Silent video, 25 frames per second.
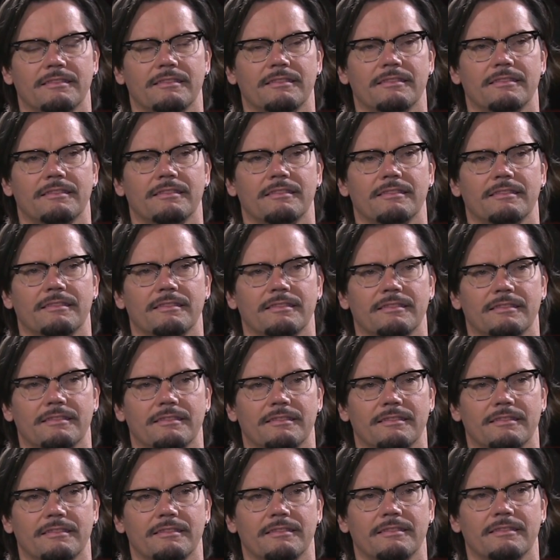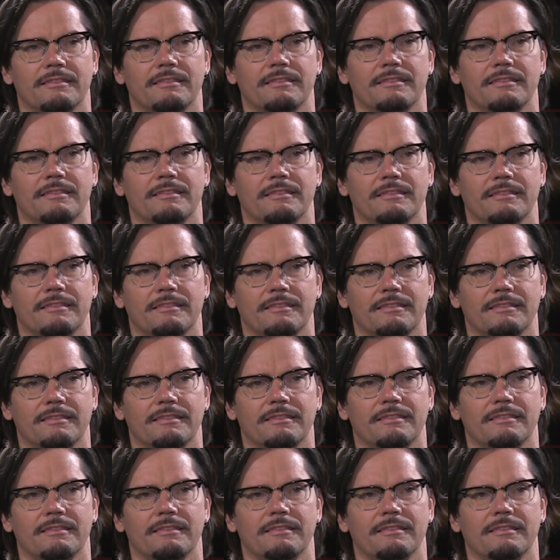That's basically all I know.
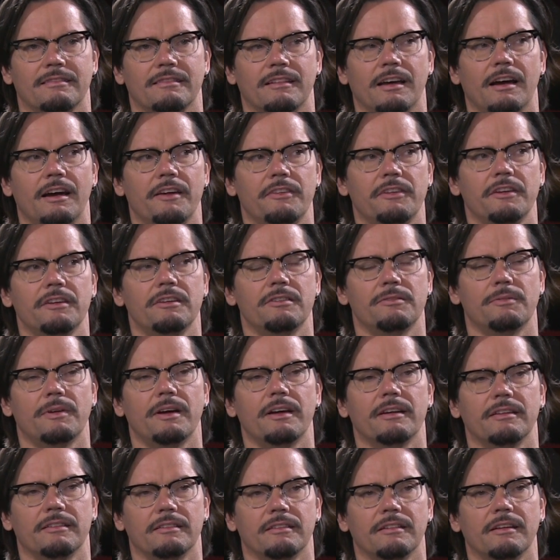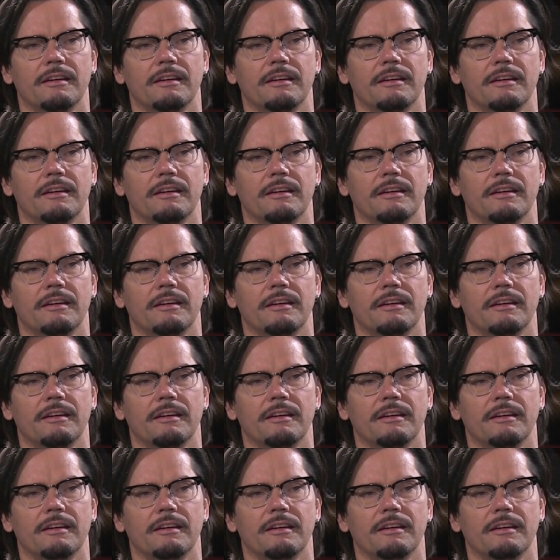I think you're right.